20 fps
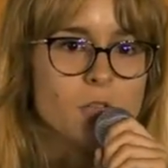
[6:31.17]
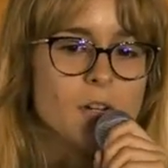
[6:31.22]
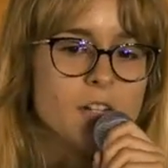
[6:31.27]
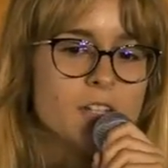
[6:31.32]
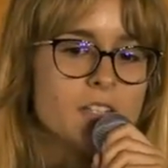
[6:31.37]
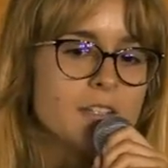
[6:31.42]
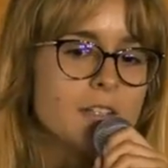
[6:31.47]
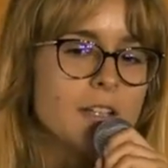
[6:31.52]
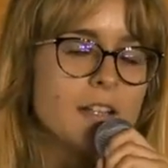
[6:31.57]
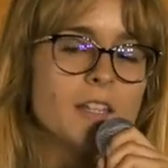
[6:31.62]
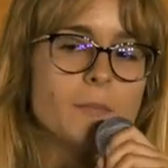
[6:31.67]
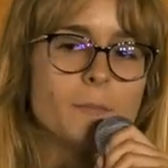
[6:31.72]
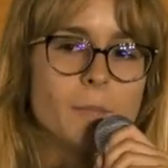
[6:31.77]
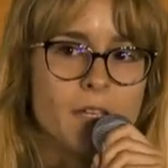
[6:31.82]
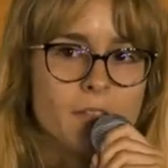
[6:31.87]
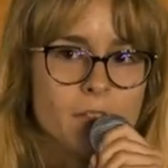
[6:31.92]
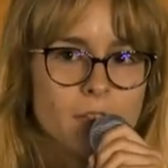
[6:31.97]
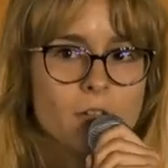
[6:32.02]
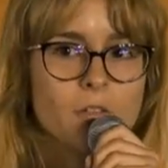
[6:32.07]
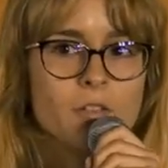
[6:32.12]
You are still
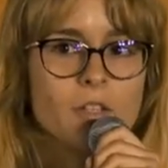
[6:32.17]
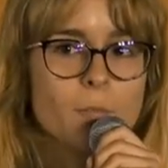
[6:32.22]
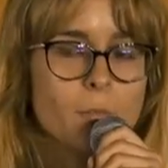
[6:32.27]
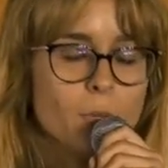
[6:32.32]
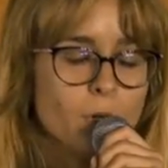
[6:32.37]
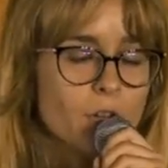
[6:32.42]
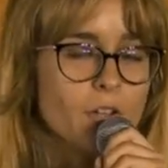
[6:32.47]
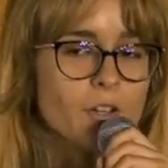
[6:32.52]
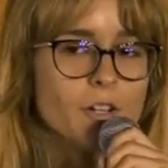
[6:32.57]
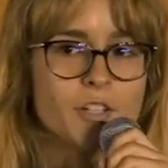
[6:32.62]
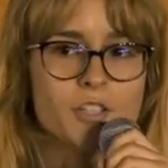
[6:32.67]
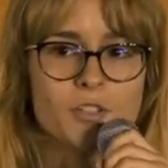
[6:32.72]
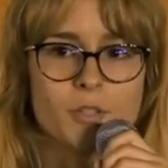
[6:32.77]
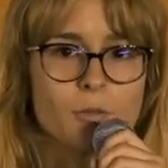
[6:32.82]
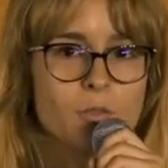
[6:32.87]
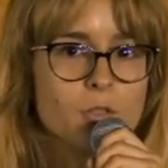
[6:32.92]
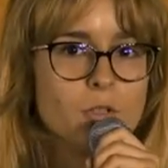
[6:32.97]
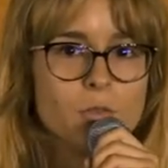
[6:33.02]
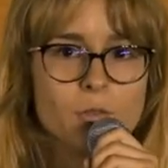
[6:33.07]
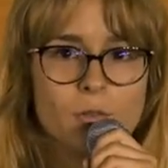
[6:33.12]
dependent on the employer,
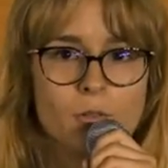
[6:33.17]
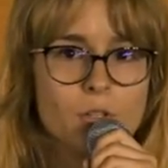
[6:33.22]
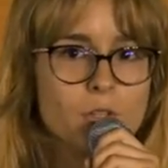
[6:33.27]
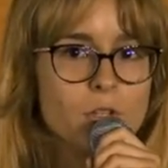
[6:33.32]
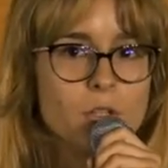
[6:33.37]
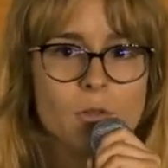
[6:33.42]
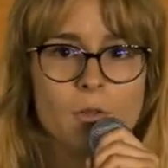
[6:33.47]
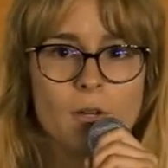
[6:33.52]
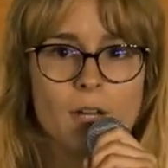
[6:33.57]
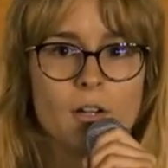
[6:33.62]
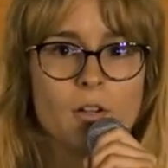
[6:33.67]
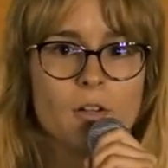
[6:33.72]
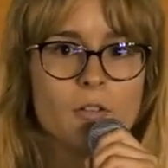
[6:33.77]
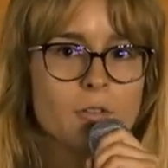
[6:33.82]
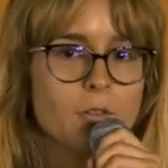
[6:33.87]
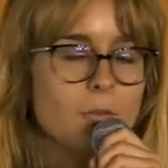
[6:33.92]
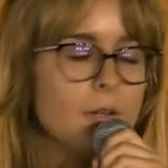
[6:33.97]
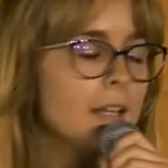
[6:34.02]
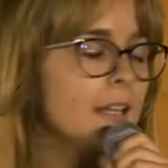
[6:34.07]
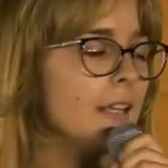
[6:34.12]
so you are
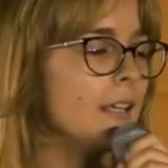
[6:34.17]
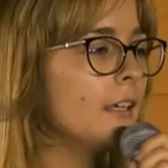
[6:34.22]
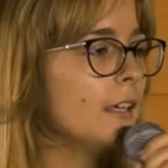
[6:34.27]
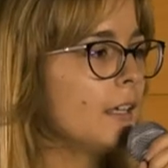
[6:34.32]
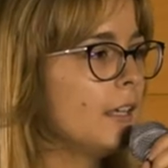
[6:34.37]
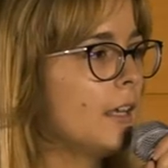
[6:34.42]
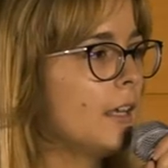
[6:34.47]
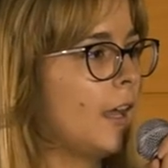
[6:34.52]
not really